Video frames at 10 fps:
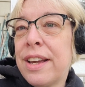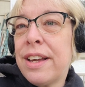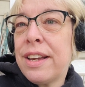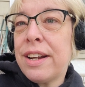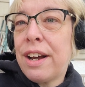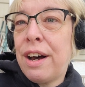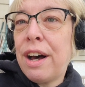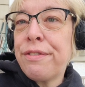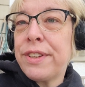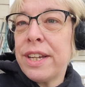And
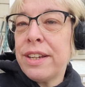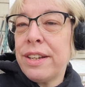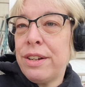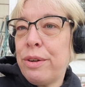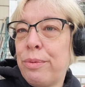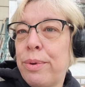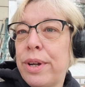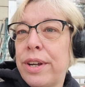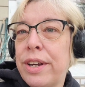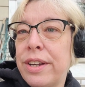Hofton
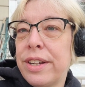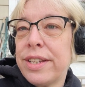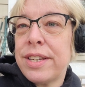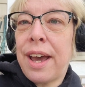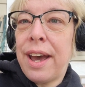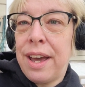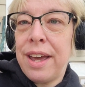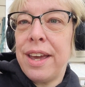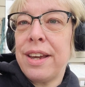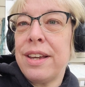would
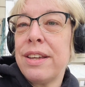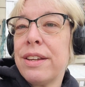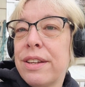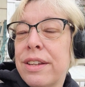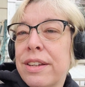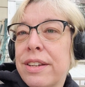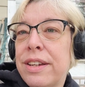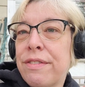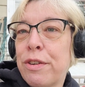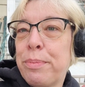tag
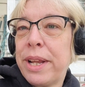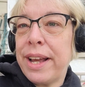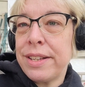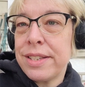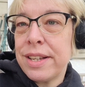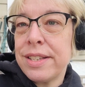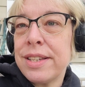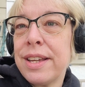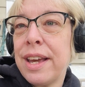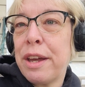different
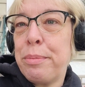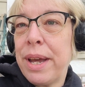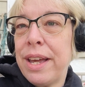places he